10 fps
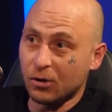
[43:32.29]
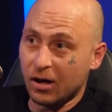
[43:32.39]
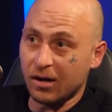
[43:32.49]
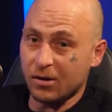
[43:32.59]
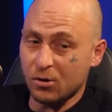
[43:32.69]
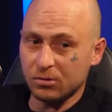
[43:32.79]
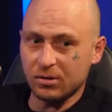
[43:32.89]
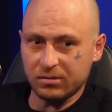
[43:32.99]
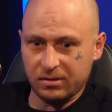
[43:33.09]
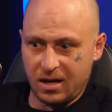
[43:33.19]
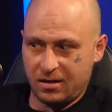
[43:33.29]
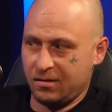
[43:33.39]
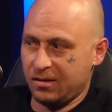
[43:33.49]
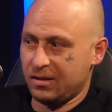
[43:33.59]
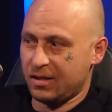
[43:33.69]
I was like, fuck,
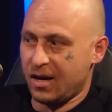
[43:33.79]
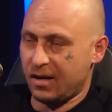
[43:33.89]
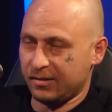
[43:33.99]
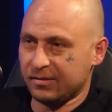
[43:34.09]
look at this guy.